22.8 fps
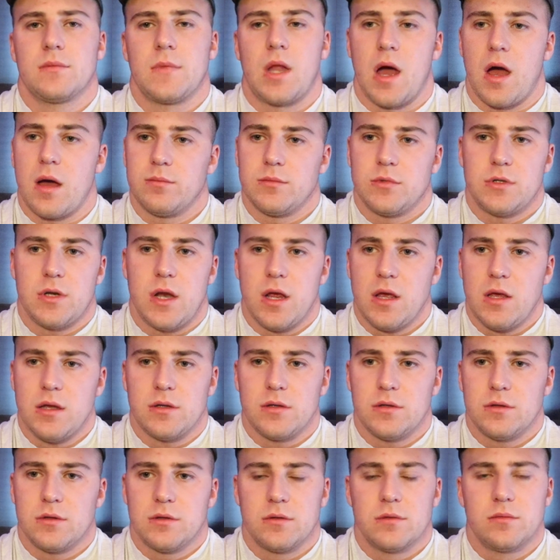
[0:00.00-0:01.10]
Times
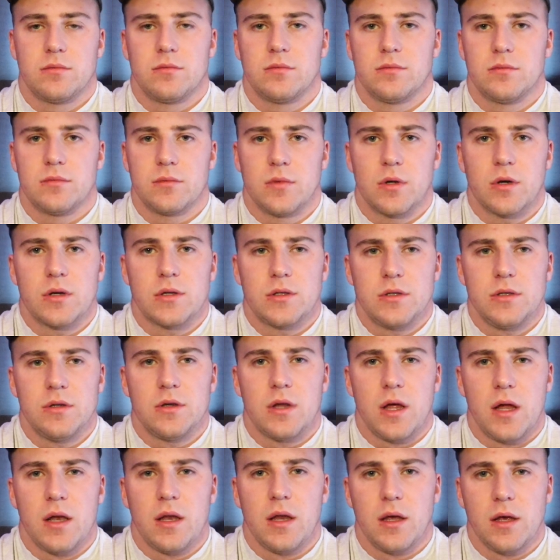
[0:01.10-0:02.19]
change. Look at you
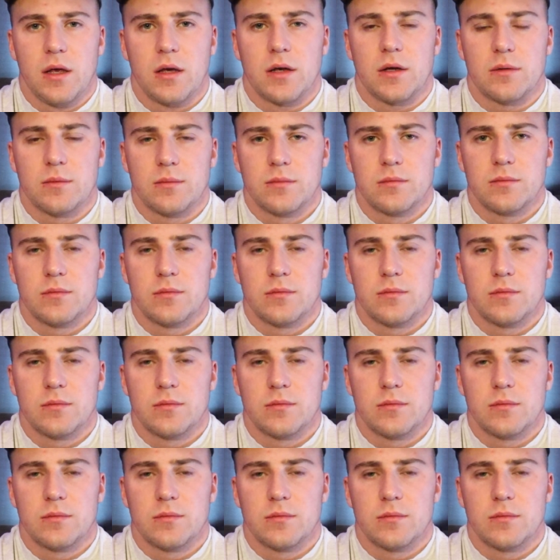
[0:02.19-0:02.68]
then, yeah.